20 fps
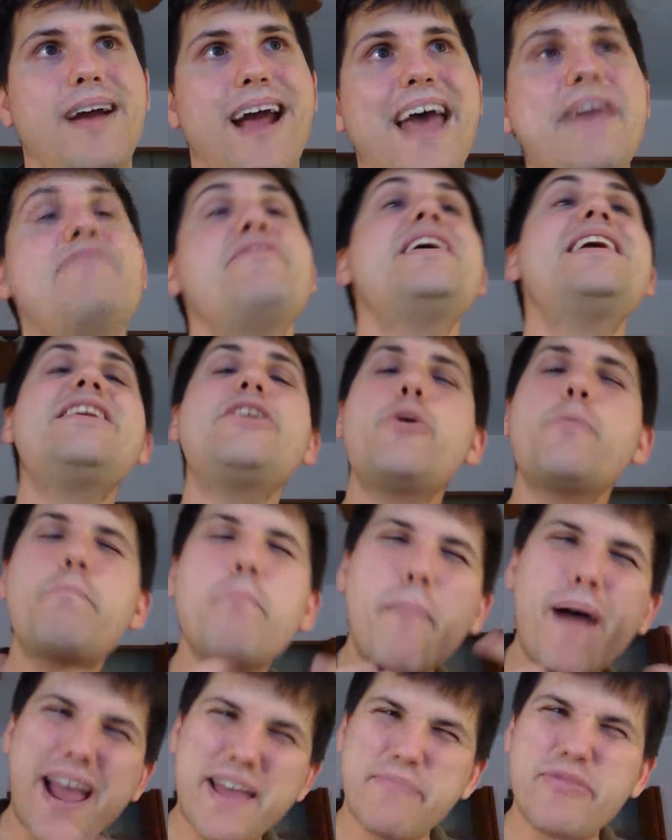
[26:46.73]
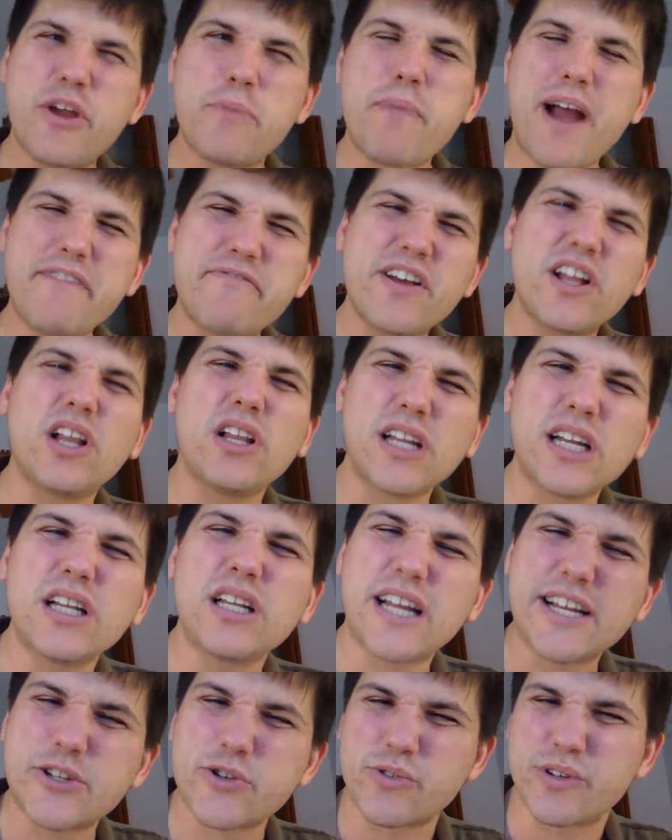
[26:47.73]
And then they might feel a little
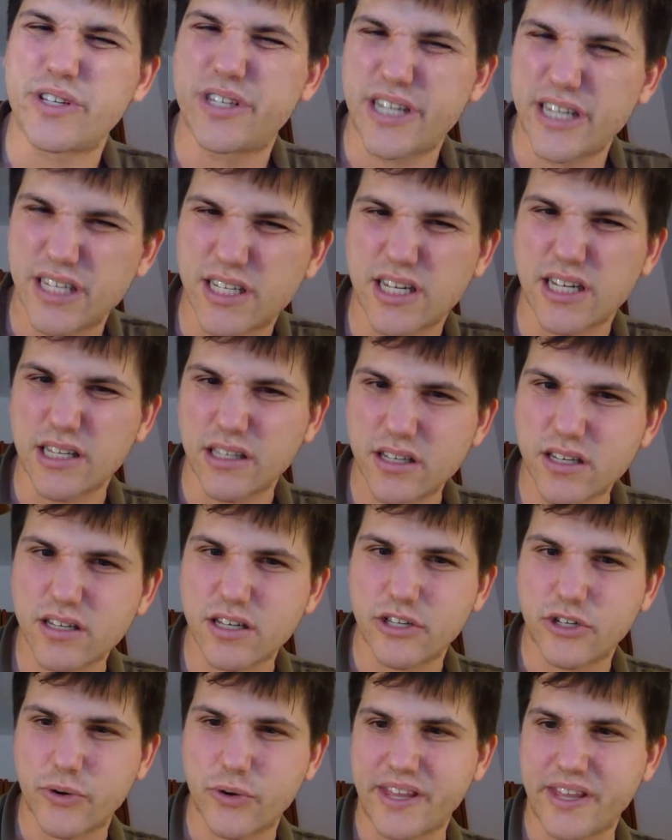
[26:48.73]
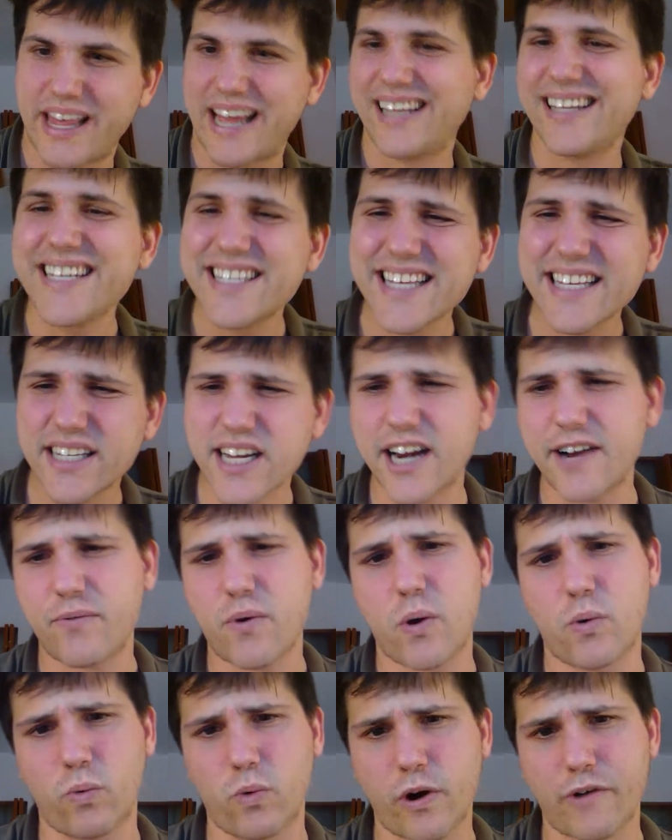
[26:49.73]
less resistance to doing that. At least that's kind of
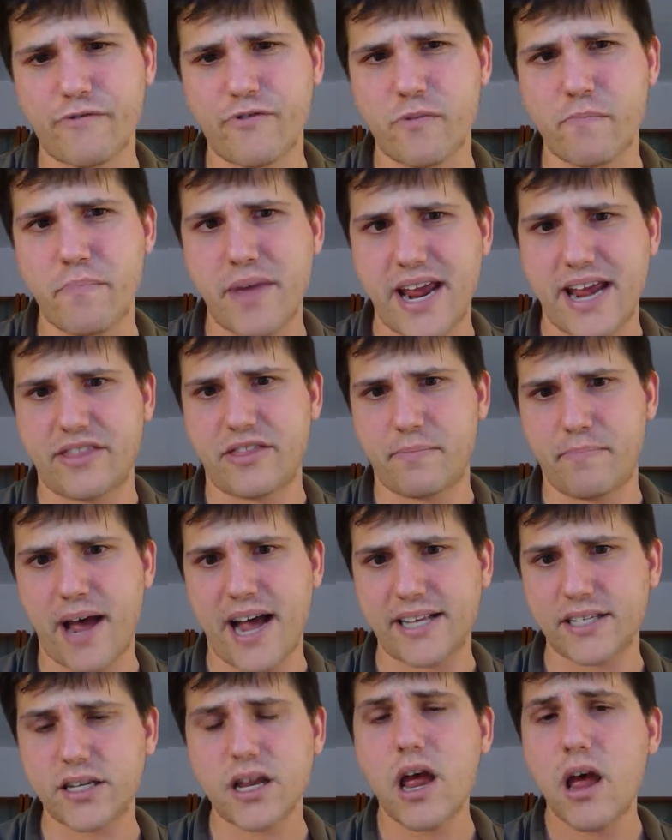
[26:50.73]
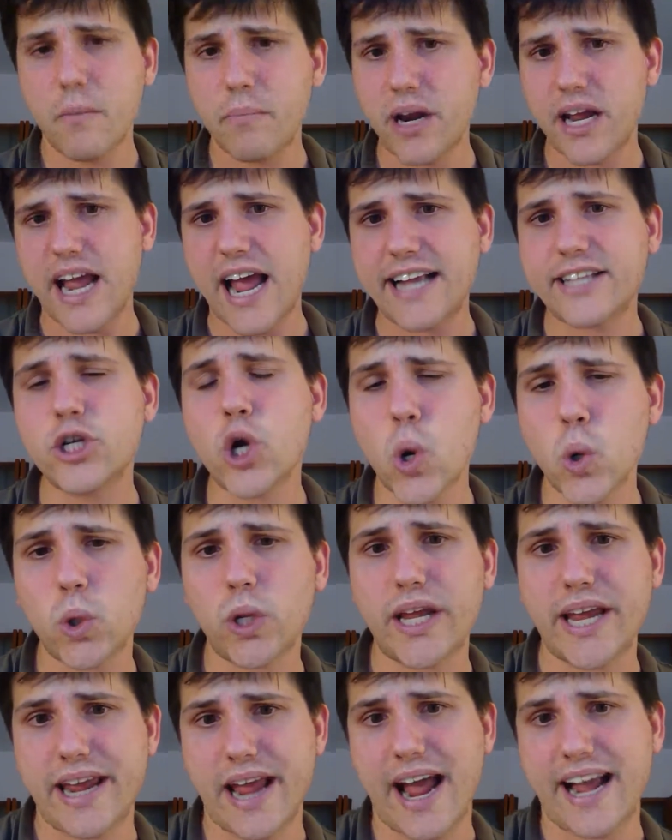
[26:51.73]
what worked for me in the past. But I
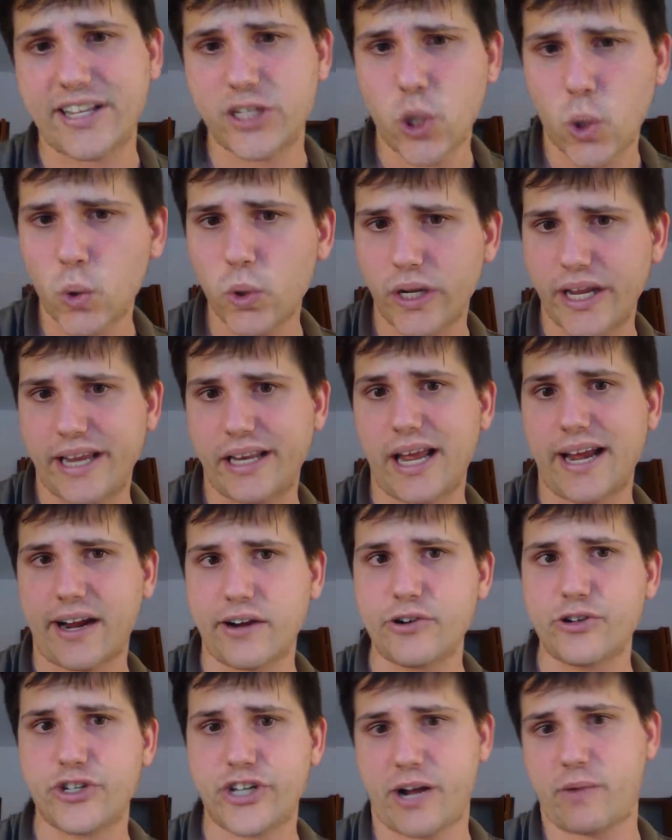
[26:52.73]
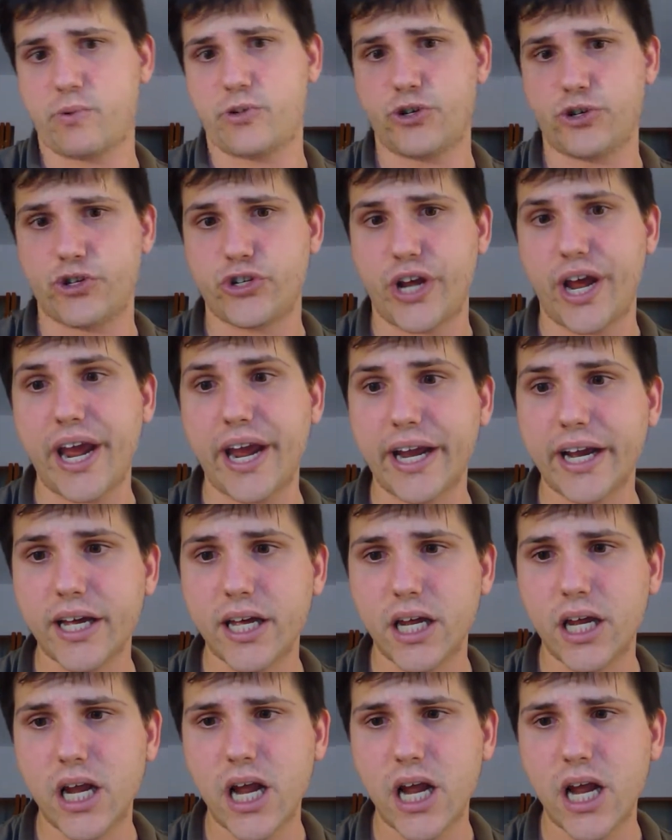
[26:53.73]
totally like understand what you're saying.